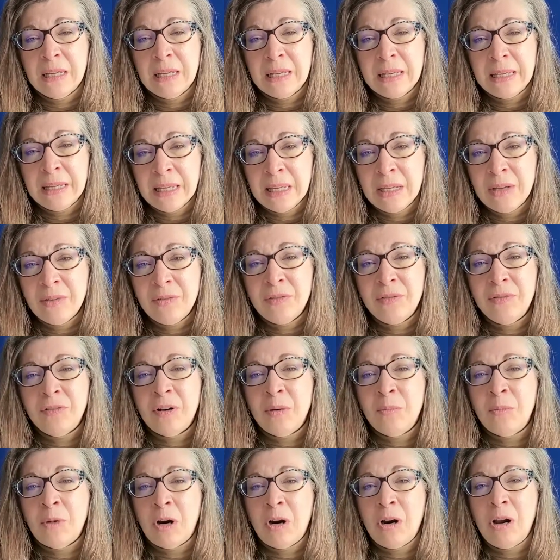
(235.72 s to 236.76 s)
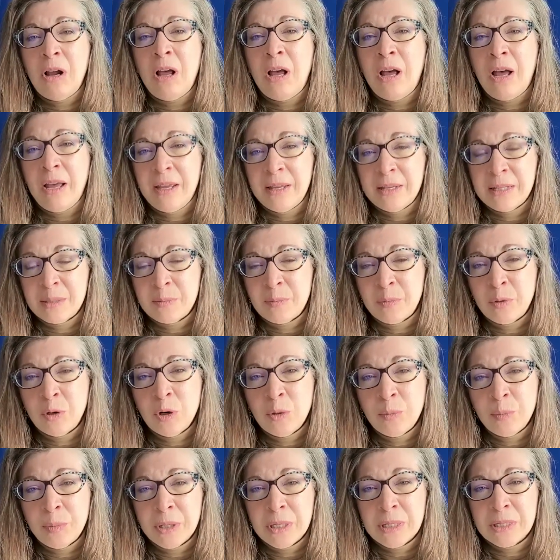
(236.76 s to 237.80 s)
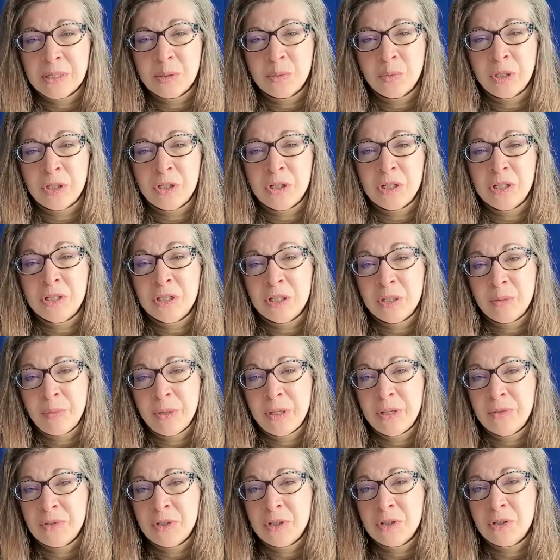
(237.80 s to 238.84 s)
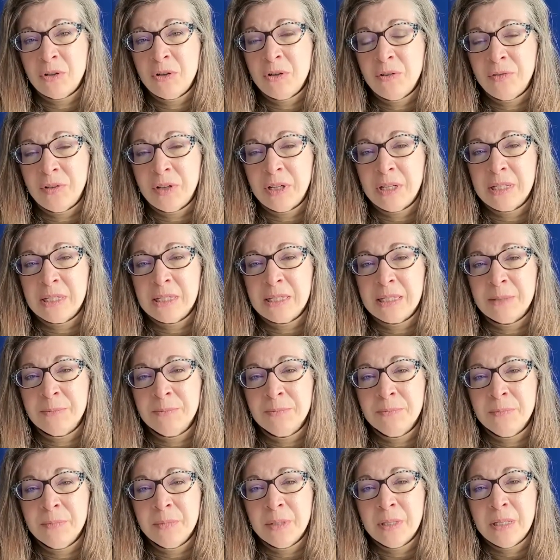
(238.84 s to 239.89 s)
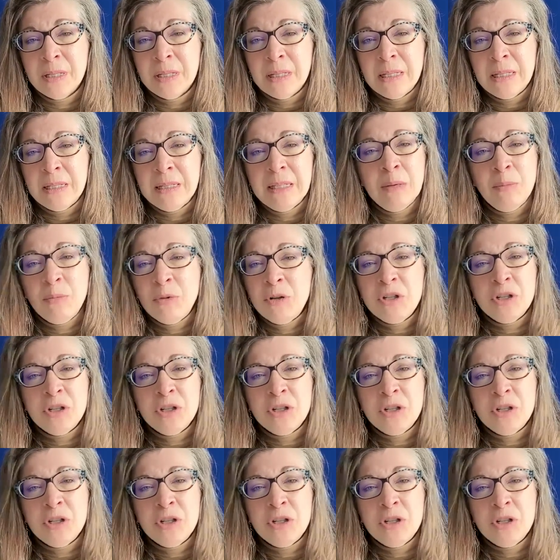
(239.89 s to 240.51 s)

give from our highest purpose, which is to be of service, then we're